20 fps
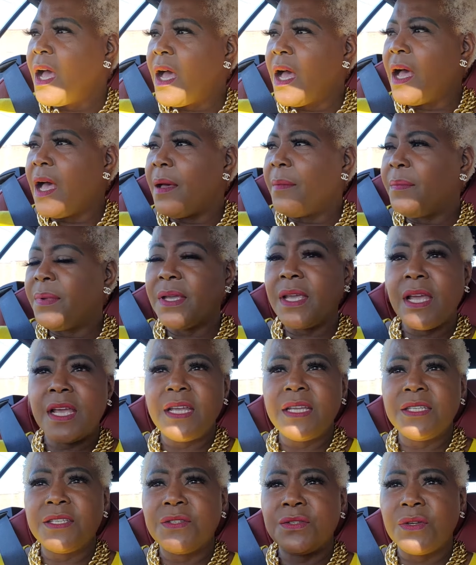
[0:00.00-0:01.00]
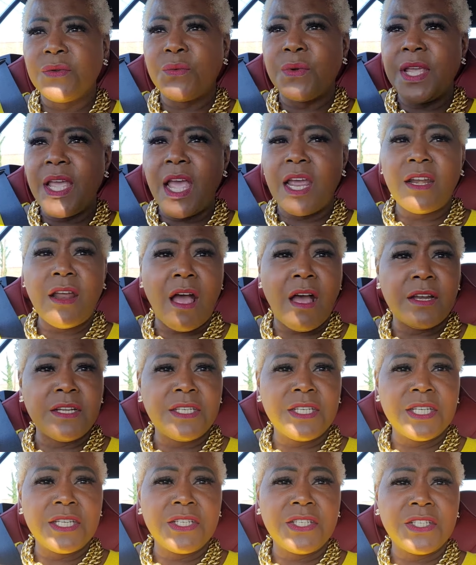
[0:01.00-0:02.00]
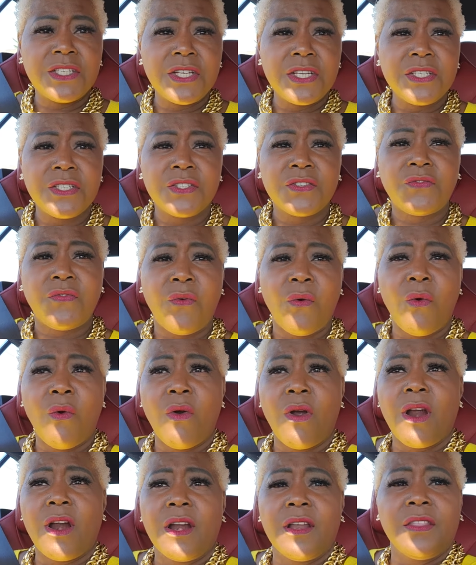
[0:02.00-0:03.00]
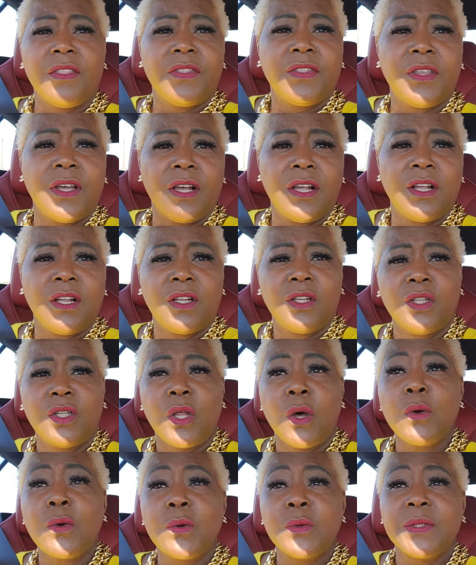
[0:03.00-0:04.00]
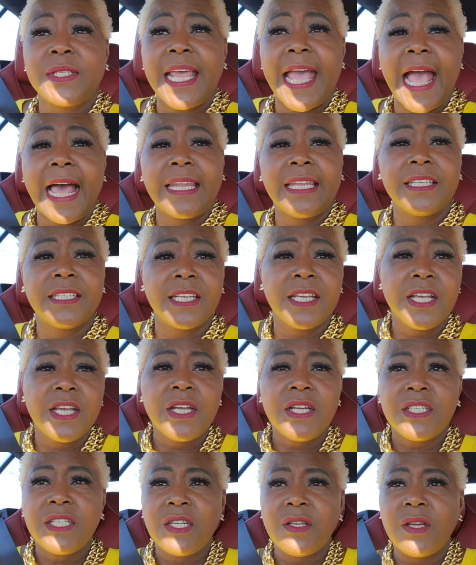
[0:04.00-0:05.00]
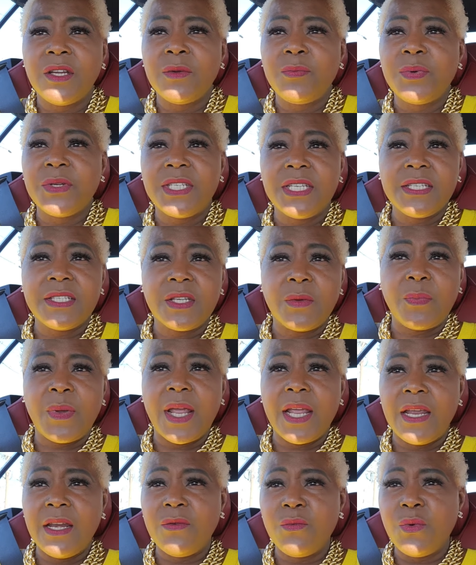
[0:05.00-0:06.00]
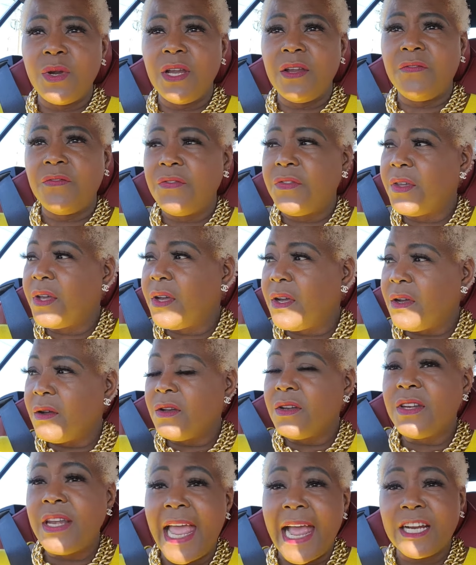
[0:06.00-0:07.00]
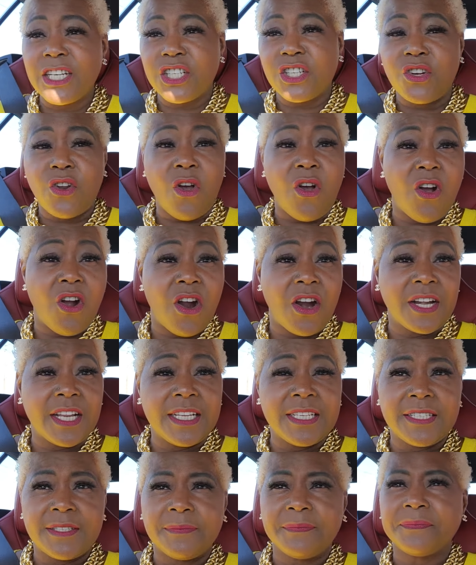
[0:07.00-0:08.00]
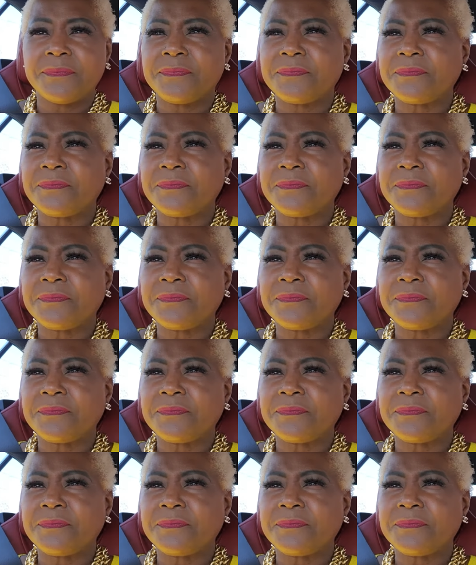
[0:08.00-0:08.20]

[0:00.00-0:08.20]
um, because we had auditions for the local talent to participate with the national artists